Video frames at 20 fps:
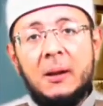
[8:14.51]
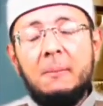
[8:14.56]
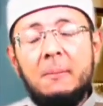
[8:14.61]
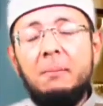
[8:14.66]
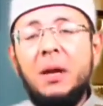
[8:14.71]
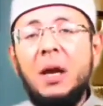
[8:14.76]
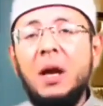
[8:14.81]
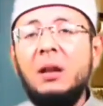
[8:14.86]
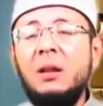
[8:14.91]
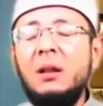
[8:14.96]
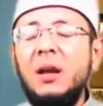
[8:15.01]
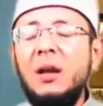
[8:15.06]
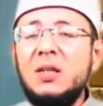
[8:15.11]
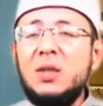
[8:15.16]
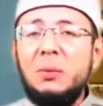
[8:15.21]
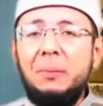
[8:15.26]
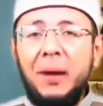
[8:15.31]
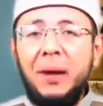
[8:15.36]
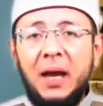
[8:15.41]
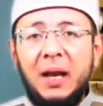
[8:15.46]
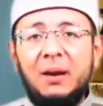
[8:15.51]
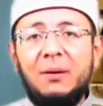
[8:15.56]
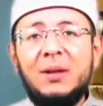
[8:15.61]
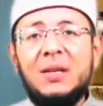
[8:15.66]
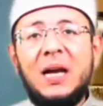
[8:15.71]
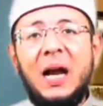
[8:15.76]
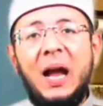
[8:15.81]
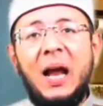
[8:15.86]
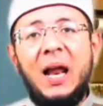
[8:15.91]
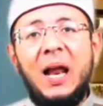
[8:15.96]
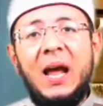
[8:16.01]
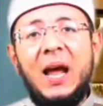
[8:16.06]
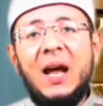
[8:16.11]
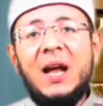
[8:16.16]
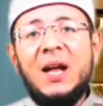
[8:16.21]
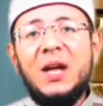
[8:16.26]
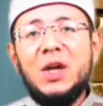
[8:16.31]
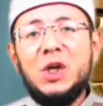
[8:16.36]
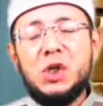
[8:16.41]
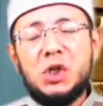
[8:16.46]
May Allah subhanahu wa ta'ala
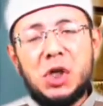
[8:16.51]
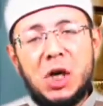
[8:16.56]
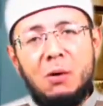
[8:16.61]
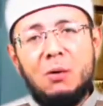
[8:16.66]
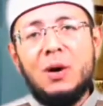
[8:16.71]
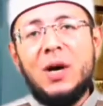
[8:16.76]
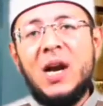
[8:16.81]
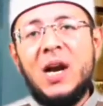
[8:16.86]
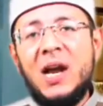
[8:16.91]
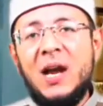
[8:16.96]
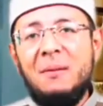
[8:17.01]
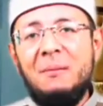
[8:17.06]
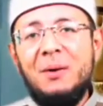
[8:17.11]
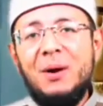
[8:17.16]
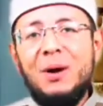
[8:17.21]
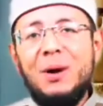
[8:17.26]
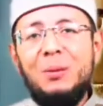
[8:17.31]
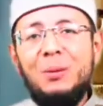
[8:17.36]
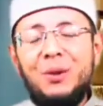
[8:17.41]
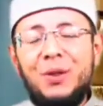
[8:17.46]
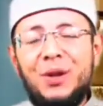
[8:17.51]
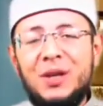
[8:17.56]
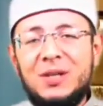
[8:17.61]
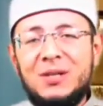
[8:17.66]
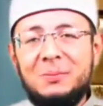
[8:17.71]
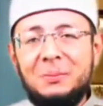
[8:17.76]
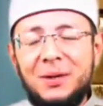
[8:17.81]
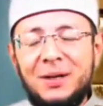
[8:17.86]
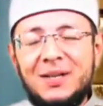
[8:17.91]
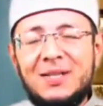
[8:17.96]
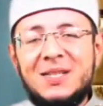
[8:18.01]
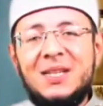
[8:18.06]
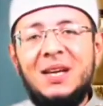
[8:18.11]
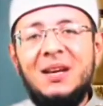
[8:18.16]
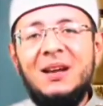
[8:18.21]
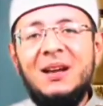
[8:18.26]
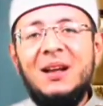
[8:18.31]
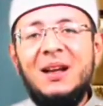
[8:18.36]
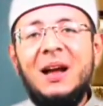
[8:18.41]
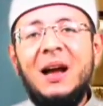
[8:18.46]
shower him with his
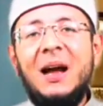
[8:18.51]
mercy.